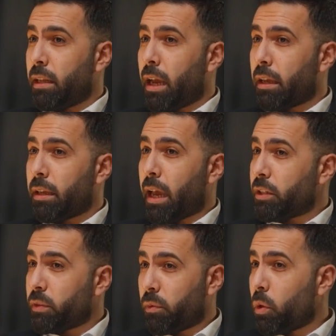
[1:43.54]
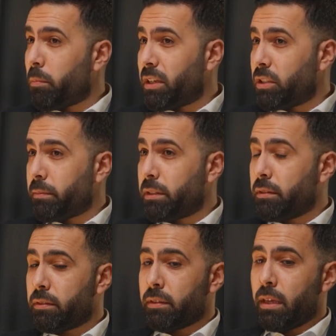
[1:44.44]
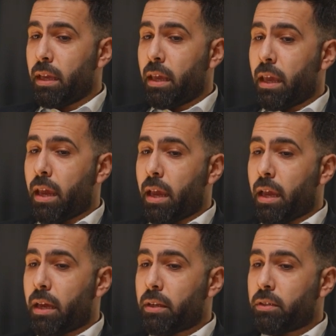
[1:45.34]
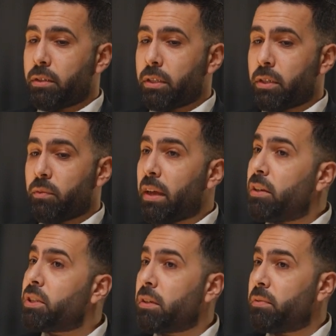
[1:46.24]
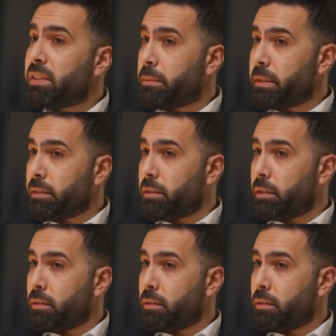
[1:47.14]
like cash flow management, and financial visibility.